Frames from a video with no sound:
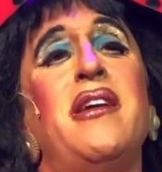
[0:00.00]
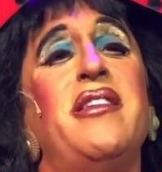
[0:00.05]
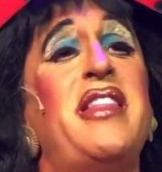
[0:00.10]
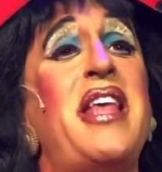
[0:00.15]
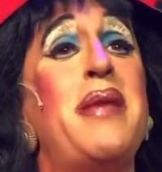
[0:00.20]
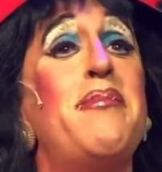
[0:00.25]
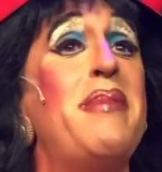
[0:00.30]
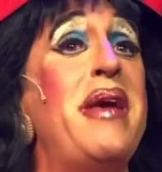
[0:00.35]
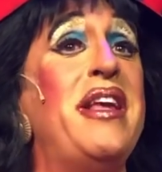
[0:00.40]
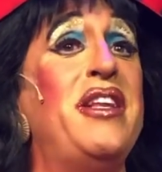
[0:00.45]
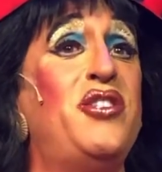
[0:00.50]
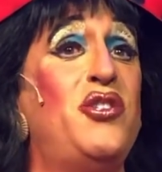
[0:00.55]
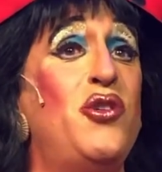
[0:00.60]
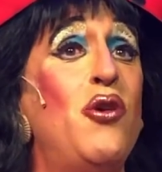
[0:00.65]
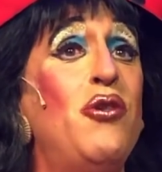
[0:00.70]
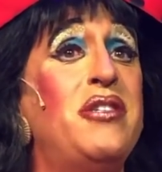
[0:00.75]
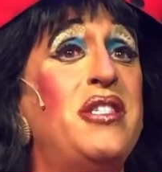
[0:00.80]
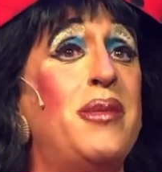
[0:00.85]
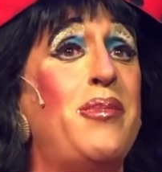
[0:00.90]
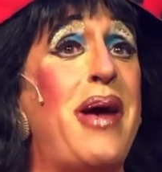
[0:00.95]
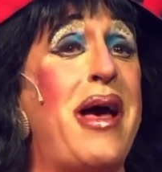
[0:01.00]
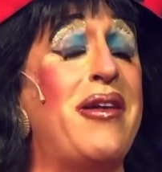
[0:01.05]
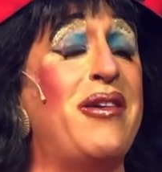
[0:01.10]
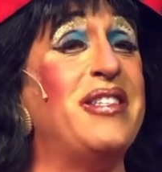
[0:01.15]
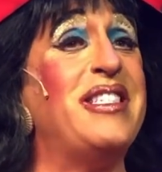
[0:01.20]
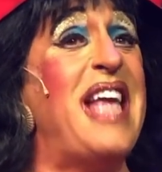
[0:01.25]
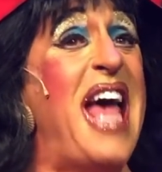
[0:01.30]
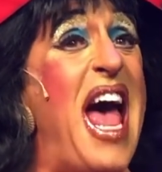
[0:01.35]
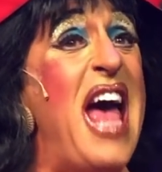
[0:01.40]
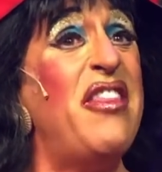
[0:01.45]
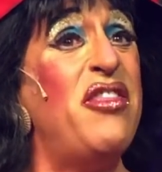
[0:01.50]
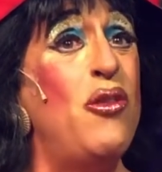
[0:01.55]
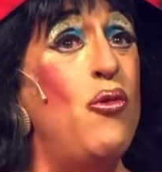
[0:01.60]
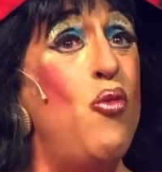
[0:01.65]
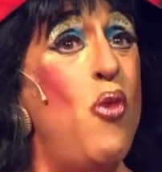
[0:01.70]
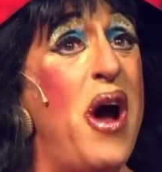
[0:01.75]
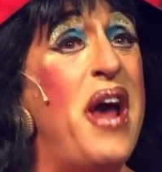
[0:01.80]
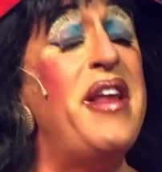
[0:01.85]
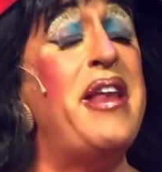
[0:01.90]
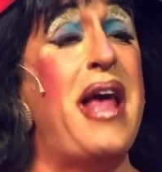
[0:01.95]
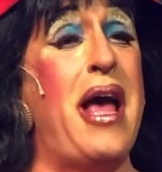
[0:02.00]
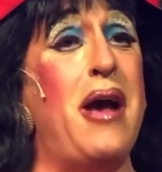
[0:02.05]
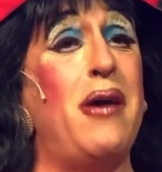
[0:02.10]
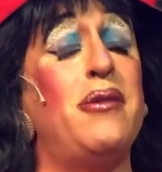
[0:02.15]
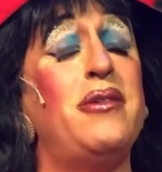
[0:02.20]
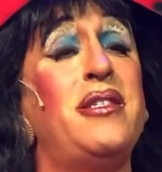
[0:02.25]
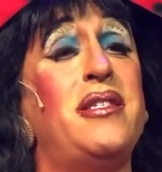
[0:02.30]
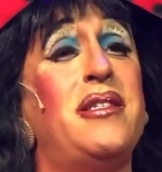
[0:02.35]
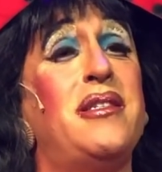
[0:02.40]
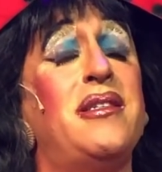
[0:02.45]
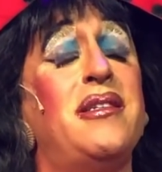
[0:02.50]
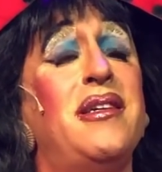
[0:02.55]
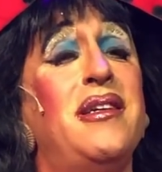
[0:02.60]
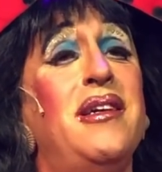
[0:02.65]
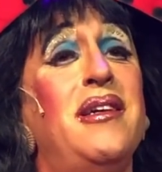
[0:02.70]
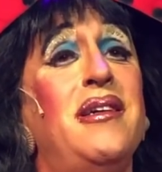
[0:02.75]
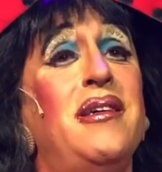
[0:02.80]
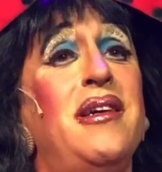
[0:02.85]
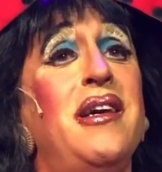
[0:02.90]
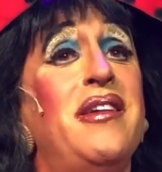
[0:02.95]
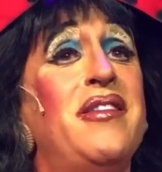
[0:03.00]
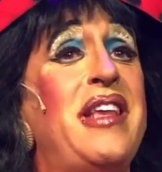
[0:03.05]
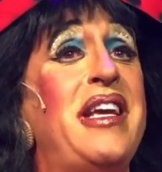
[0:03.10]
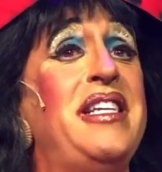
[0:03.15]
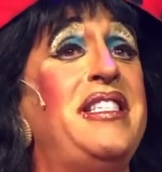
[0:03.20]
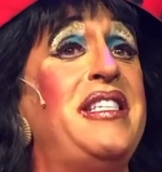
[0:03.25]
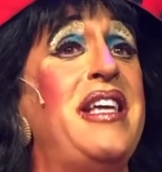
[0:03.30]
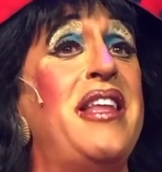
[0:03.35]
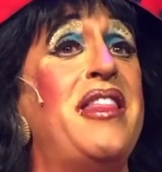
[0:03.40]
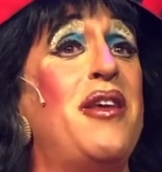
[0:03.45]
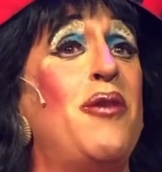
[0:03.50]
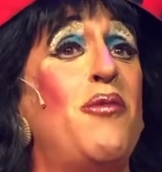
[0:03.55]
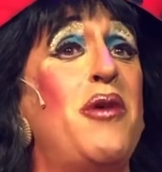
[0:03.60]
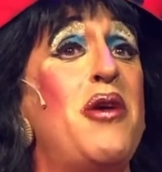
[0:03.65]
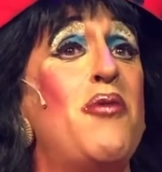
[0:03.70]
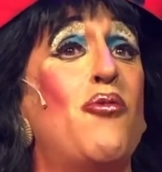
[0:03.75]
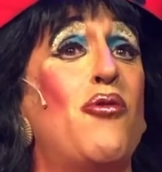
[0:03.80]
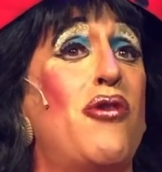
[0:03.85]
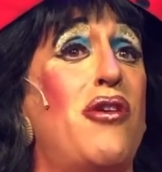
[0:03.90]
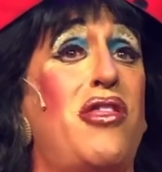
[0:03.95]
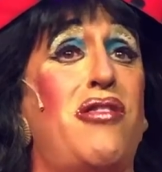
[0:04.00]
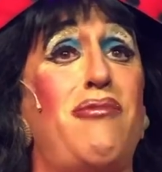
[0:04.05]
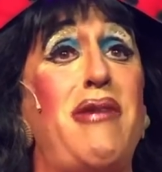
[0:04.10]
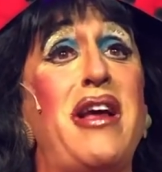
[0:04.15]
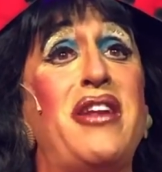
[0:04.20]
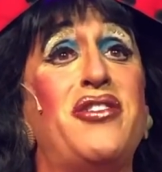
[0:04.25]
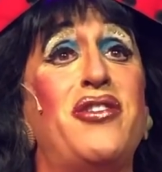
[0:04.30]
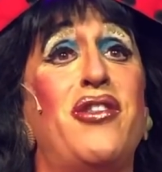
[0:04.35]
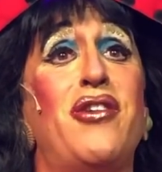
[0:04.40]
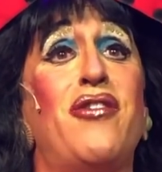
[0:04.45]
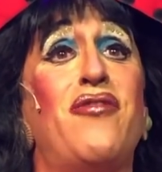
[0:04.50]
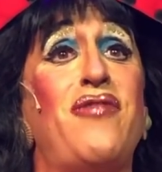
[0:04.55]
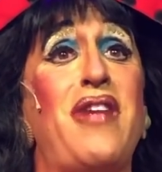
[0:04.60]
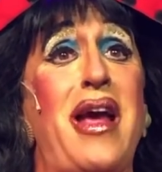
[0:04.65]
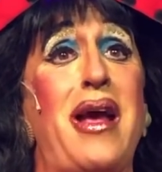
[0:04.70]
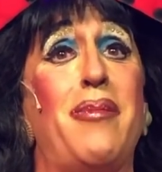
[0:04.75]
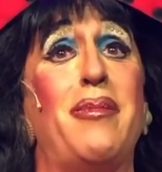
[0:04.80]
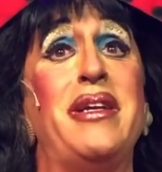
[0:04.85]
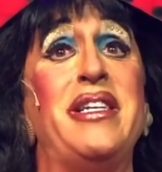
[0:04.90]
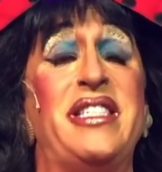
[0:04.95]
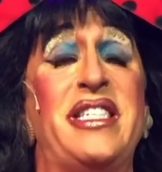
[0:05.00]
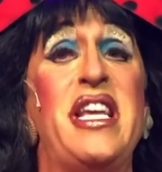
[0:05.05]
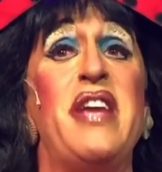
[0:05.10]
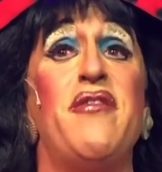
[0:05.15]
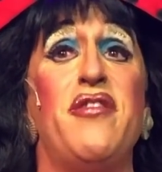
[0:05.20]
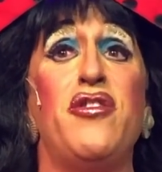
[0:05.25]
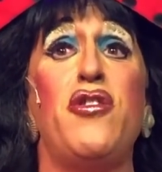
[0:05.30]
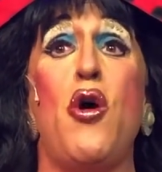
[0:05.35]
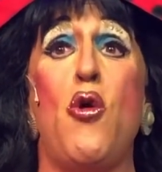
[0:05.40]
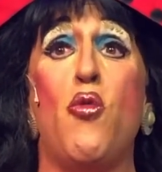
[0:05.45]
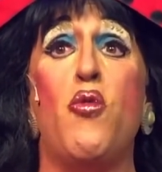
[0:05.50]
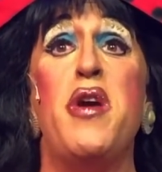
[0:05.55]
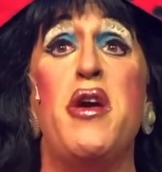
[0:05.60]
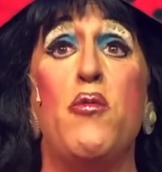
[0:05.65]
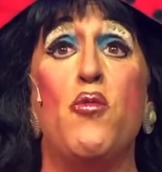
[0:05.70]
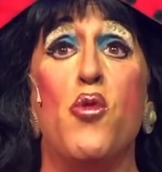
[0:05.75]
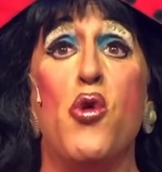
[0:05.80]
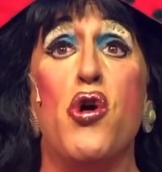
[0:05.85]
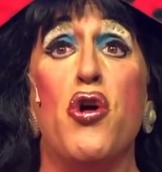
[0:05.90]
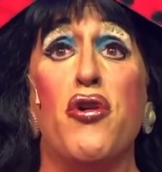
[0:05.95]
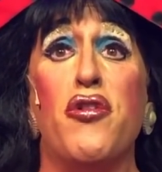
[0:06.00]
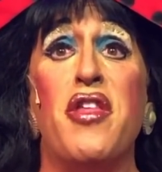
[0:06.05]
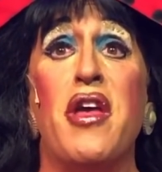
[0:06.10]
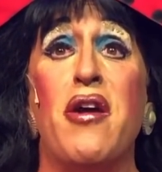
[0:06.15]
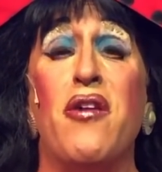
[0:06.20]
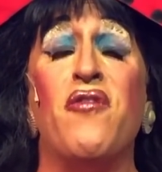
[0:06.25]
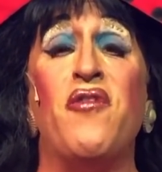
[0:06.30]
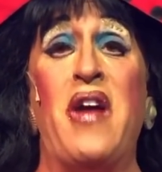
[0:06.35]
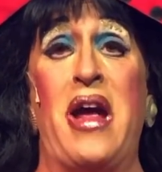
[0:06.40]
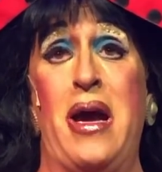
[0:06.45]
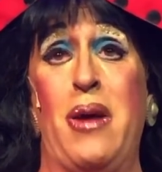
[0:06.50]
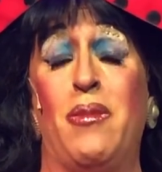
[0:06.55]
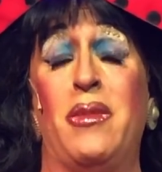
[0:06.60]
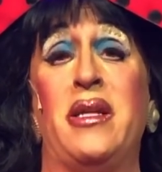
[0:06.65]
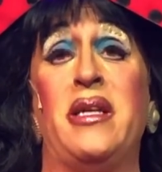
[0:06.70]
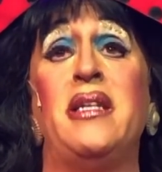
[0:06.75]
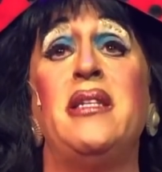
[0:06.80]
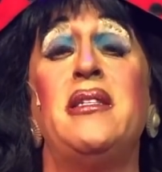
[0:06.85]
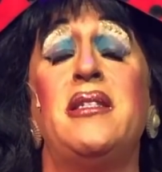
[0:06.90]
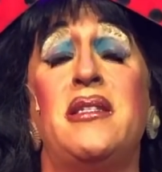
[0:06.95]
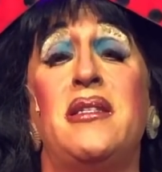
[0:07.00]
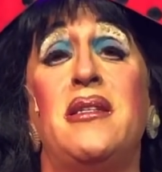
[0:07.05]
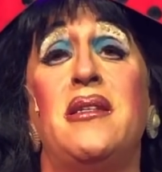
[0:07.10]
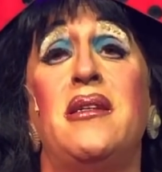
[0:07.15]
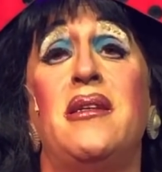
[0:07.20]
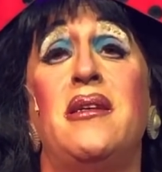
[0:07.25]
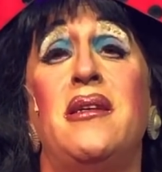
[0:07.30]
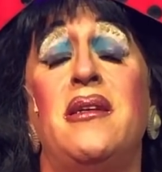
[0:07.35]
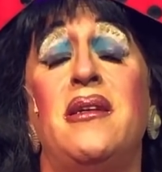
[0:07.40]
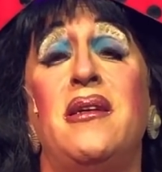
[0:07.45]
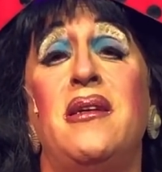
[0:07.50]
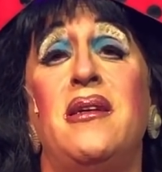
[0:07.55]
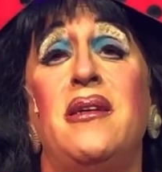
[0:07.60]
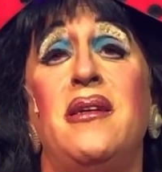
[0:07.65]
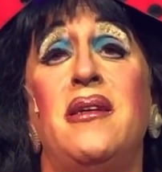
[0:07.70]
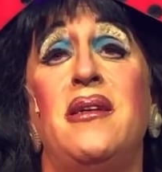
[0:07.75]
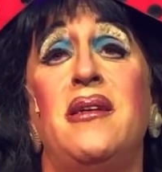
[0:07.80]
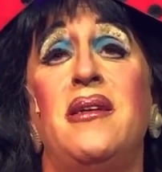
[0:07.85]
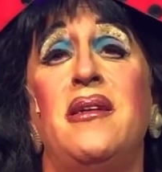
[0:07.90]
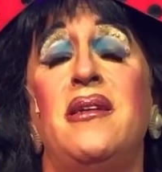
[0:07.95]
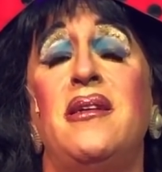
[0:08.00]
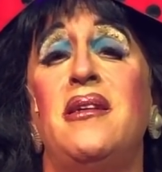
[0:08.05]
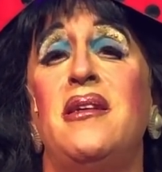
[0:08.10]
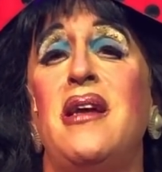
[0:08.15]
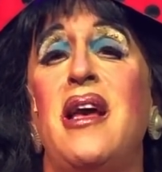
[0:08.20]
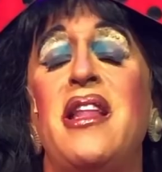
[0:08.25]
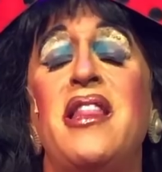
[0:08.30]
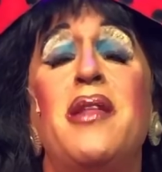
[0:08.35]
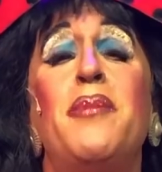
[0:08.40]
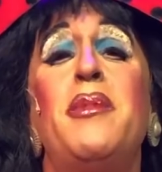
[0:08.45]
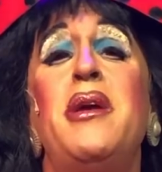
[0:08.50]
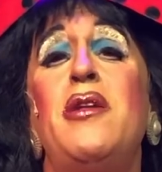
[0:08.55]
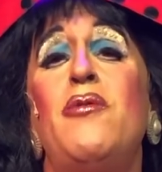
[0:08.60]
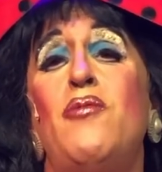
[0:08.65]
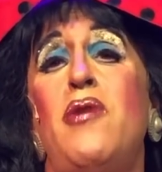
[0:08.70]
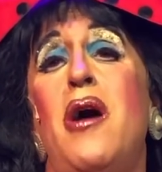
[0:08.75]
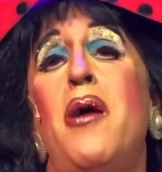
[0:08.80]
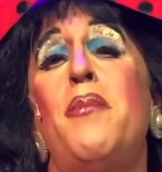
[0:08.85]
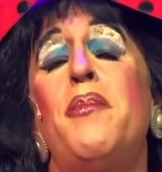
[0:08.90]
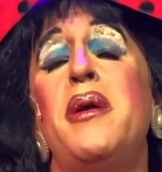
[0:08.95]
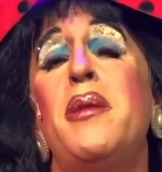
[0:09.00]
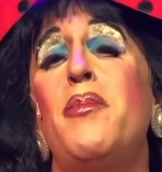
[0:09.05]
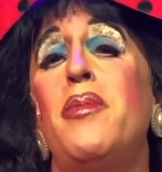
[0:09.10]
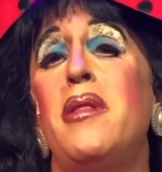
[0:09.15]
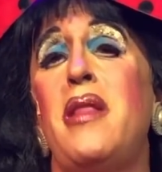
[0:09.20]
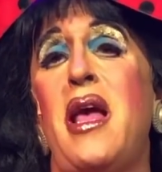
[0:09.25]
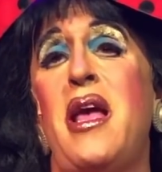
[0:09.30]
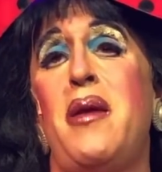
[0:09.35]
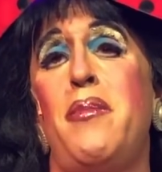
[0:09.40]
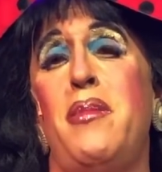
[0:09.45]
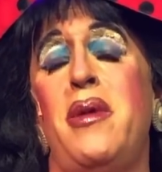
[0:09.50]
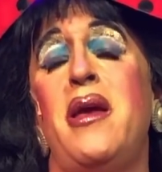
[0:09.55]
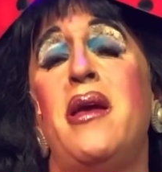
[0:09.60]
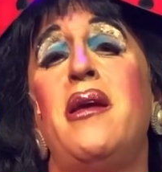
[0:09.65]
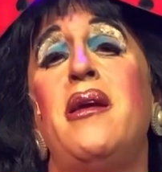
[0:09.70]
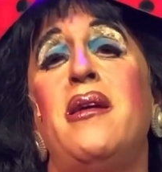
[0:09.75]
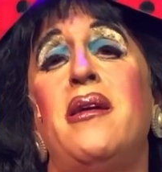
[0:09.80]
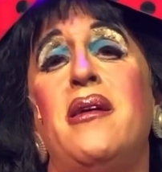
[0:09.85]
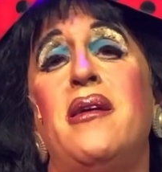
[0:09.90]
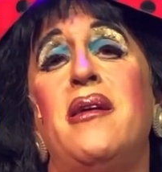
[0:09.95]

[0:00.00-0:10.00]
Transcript: They made jokes about us at the White House. They said that we were a threat to their families, even though we were their families. And the meanwhile, people like me